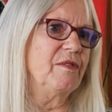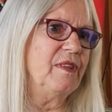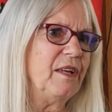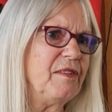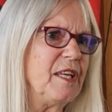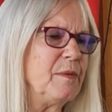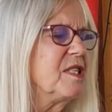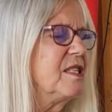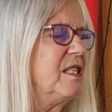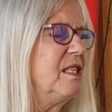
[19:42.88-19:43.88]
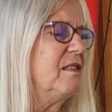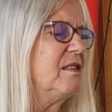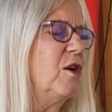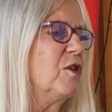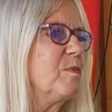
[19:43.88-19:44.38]
I think it was
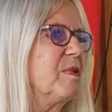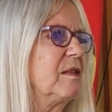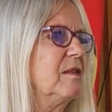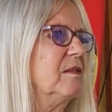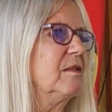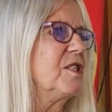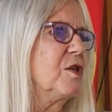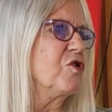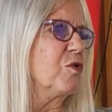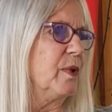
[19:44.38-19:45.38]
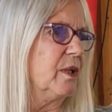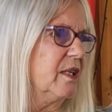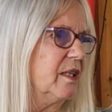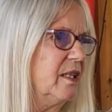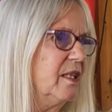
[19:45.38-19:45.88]
the hospital social
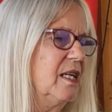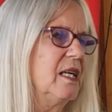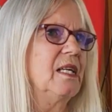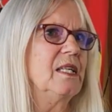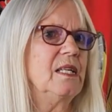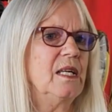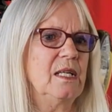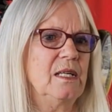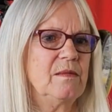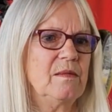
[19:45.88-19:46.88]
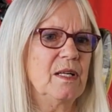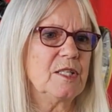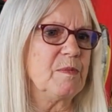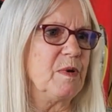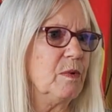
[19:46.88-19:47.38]
worker
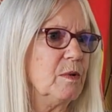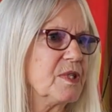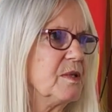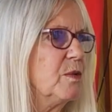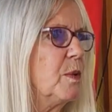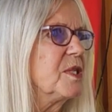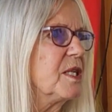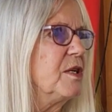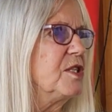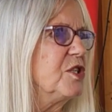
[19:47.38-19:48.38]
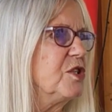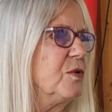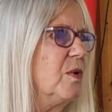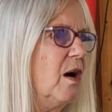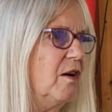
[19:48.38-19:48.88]
asked me what was I going to
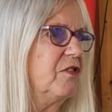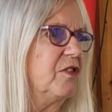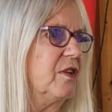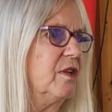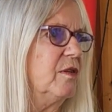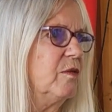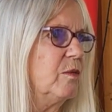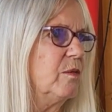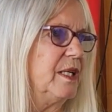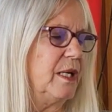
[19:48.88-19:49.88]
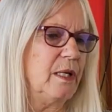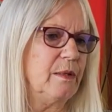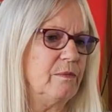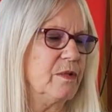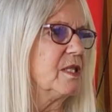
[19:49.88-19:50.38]
do after when I
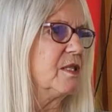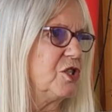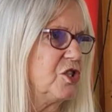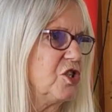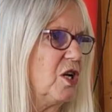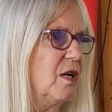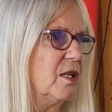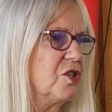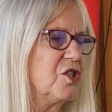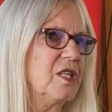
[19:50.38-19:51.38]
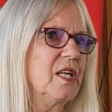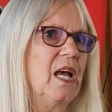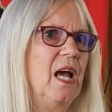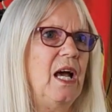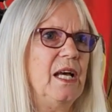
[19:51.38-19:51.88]
was discharged,
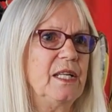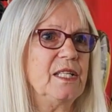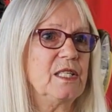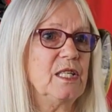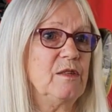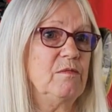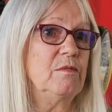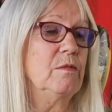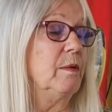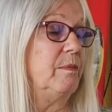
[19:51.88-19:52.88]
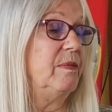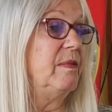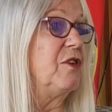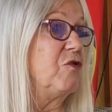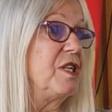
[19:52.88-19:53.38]
and I said, well,
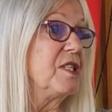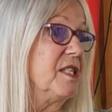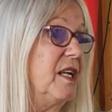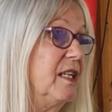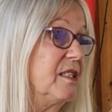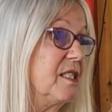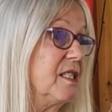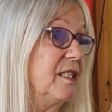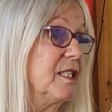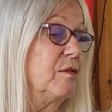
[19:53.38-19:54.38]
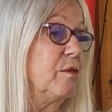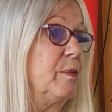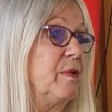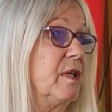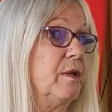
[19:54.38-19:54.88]
Henriques and I had decided that we
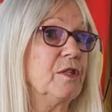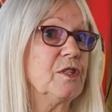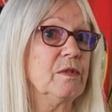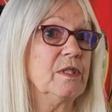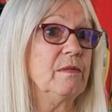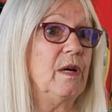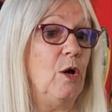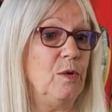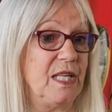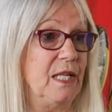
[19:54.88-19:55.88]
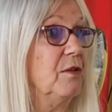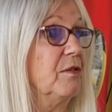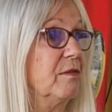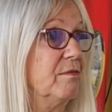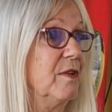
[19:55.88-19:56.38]
would go to a hotel
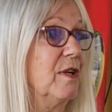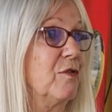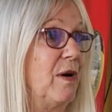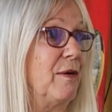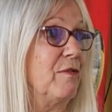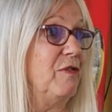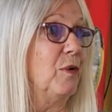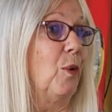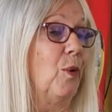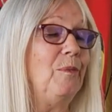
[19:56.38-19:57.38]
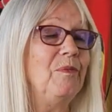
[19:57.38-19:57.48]
on a ground floor,